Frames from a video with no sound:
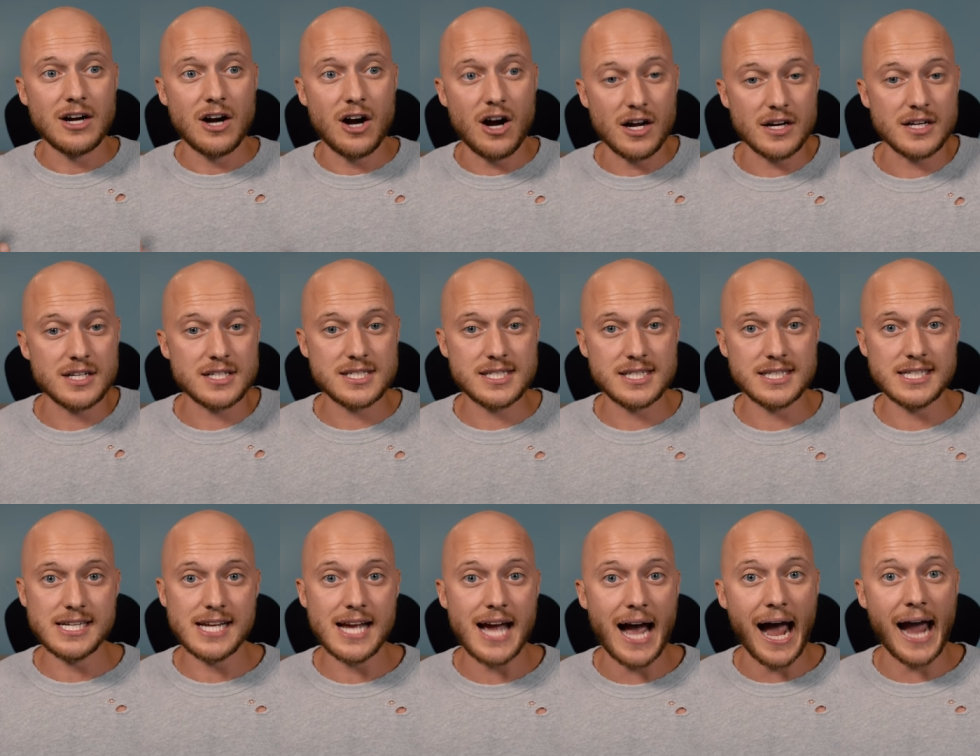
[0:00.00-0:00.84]

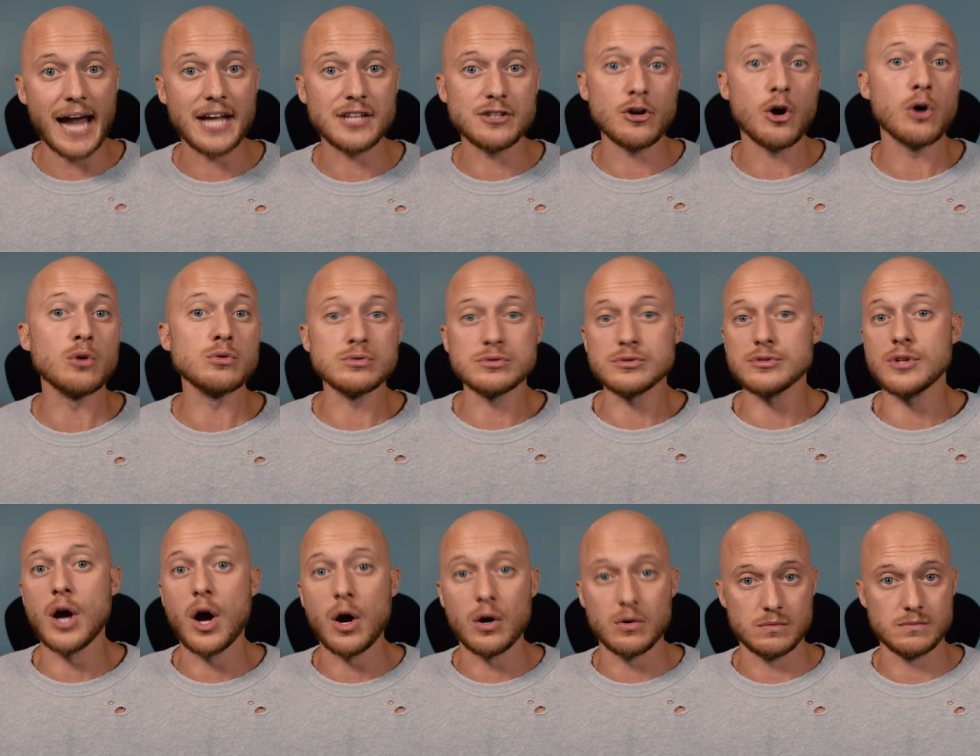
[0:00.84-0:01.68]
honestly, I don't
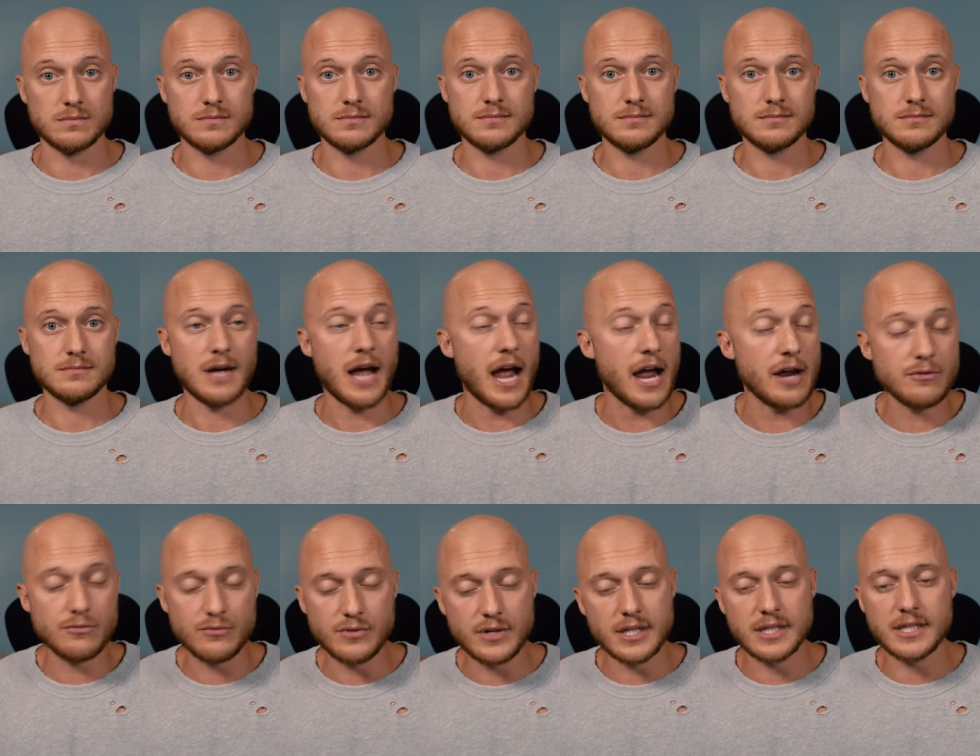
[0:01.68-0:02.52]
know. I
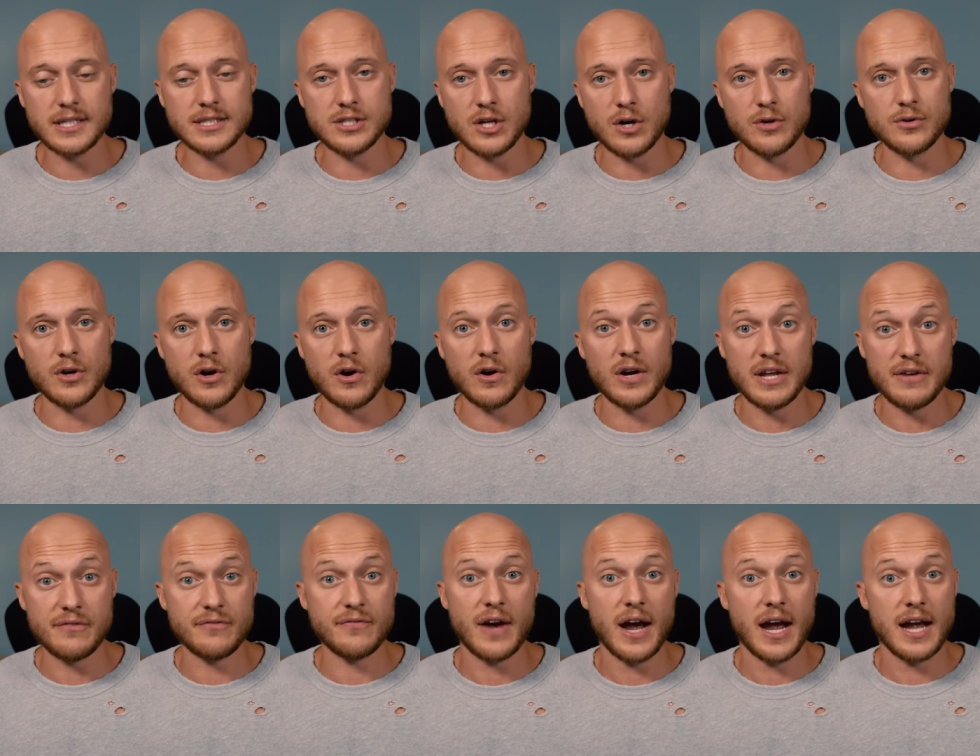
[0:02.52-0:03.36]
really don't know.
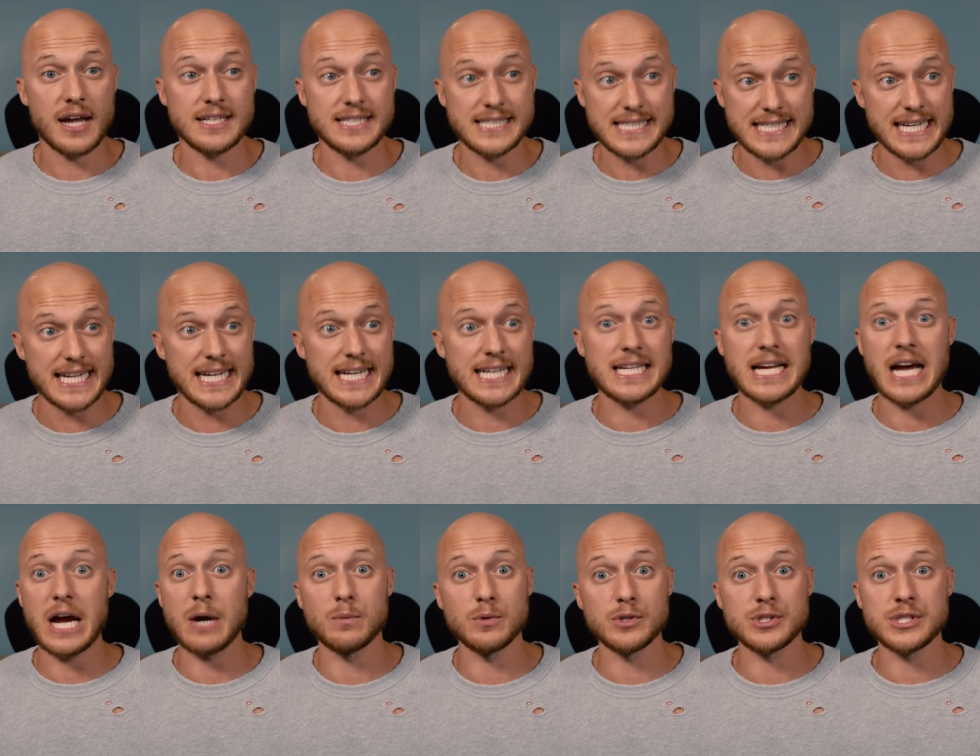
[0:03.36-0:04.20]
If I did,
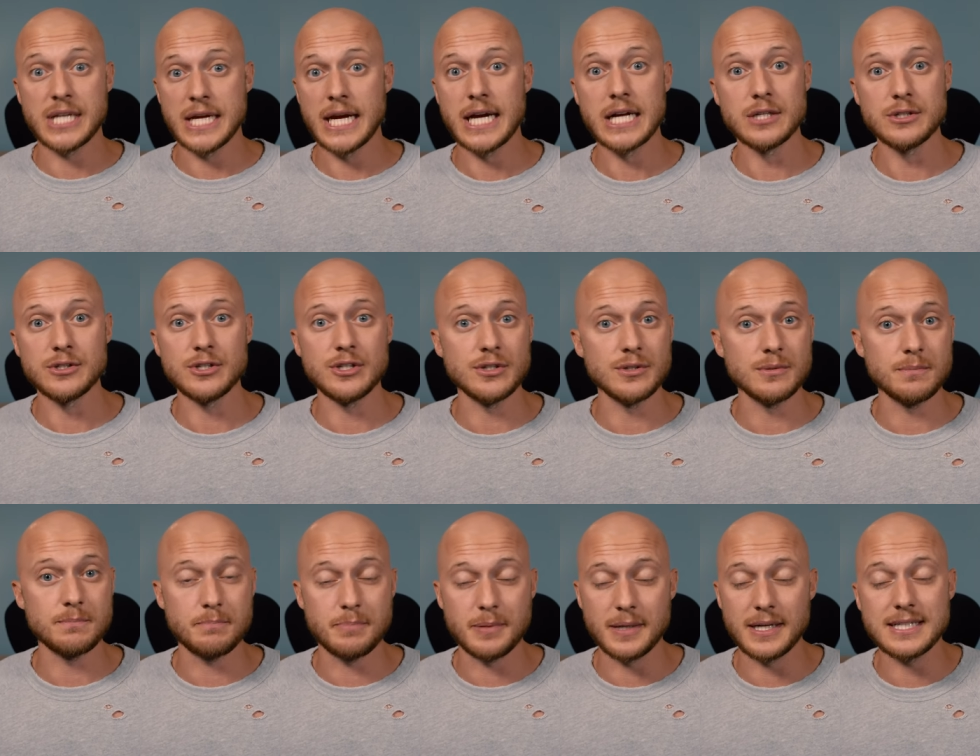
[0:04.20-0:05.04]
I would tell
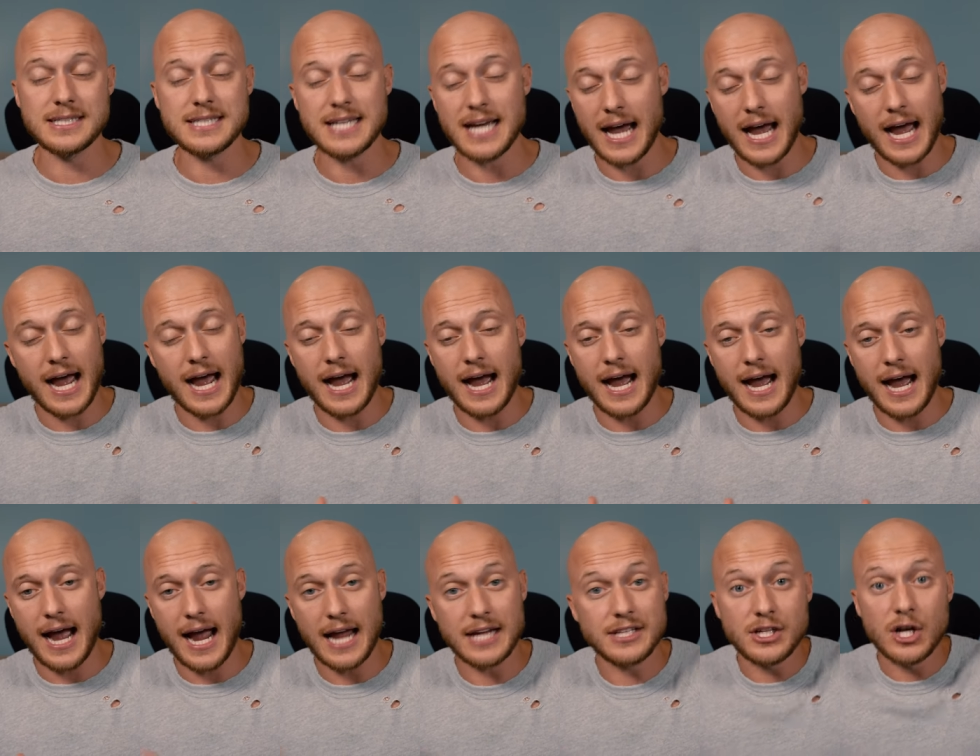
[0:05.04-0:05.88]
you, but
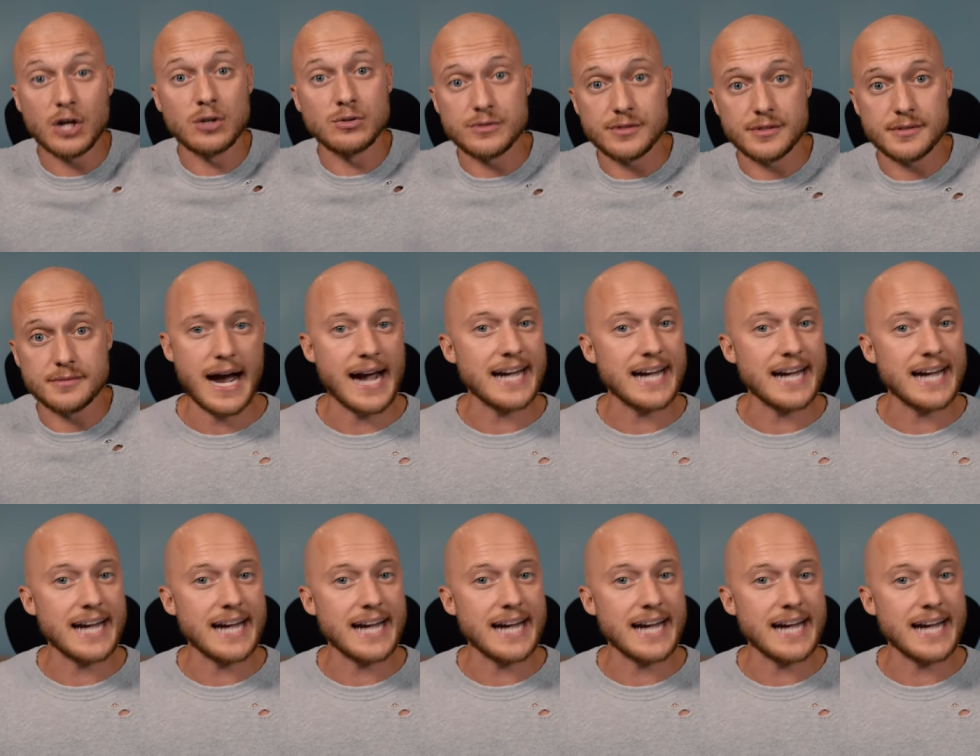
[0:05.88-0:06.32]
I don't.